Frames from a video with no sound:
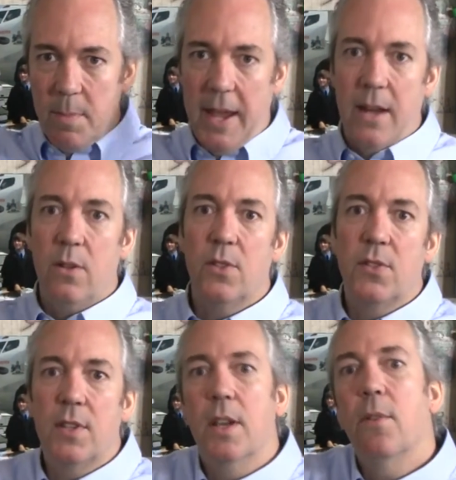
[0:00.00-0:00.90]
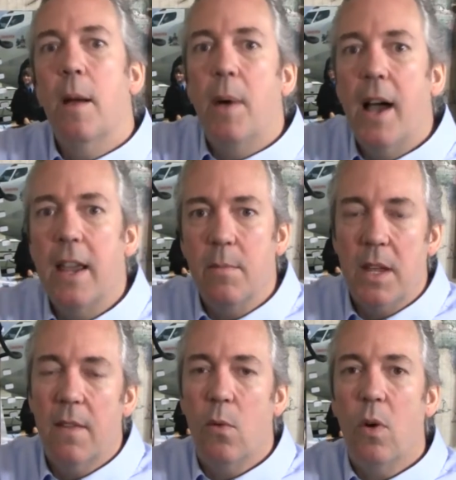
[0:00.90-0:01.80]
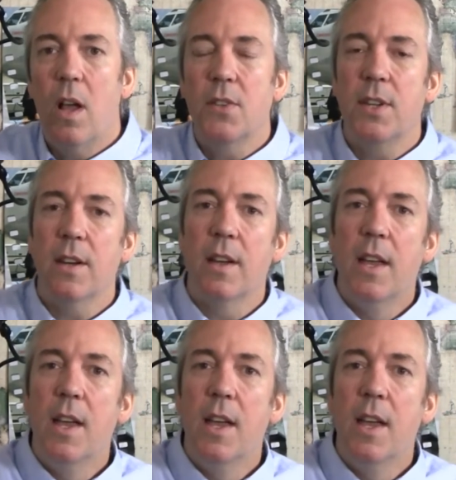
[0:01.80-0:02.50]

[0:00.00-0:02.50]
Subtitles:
panels right behind me on the walls here.